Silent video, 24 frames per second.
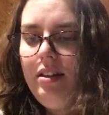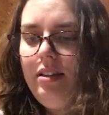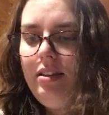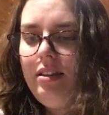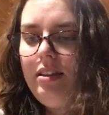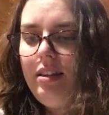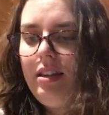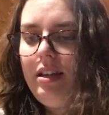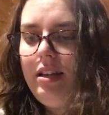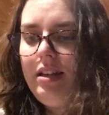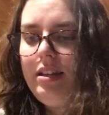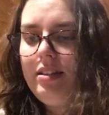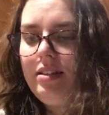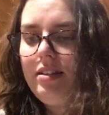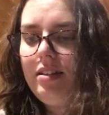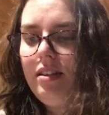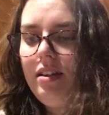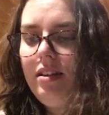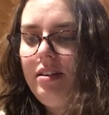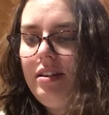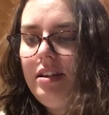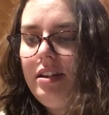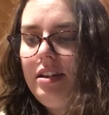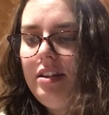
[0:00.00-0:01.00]
Then he
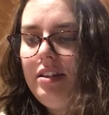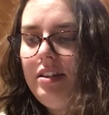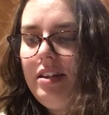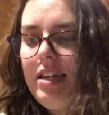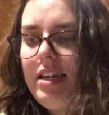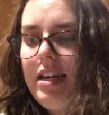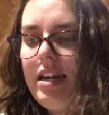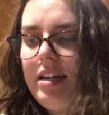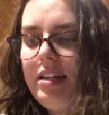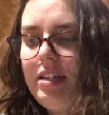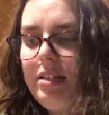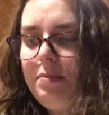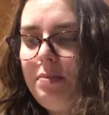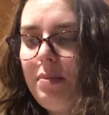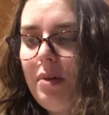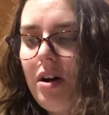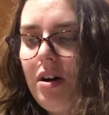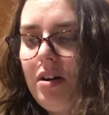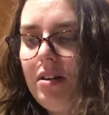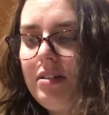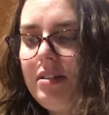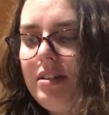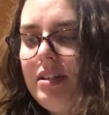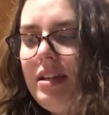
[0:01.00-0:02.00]
slunk into the
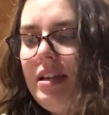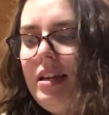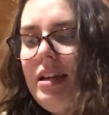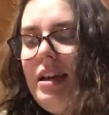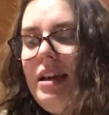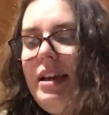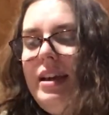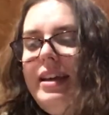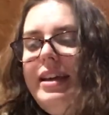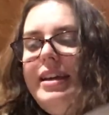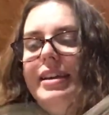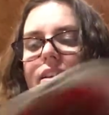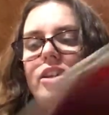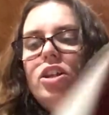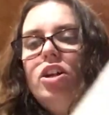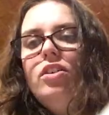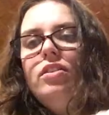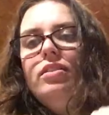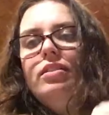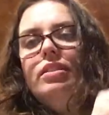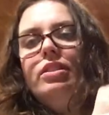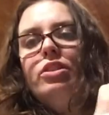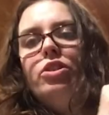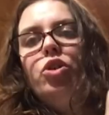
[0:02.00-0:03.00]
icebox. He
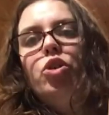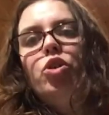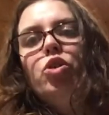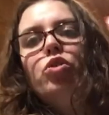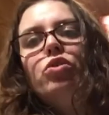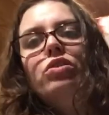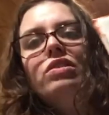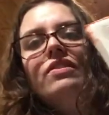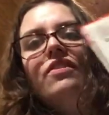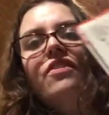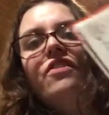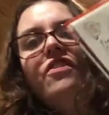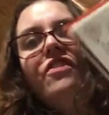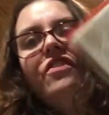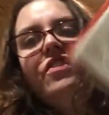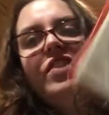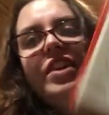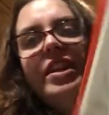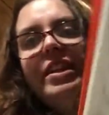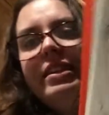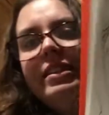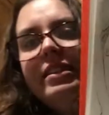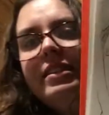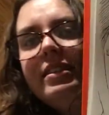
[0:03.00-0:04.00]
took the Who's
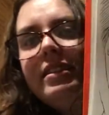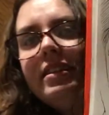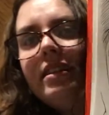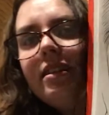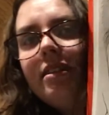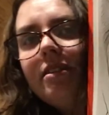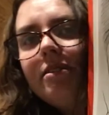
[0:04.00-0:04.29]
feast.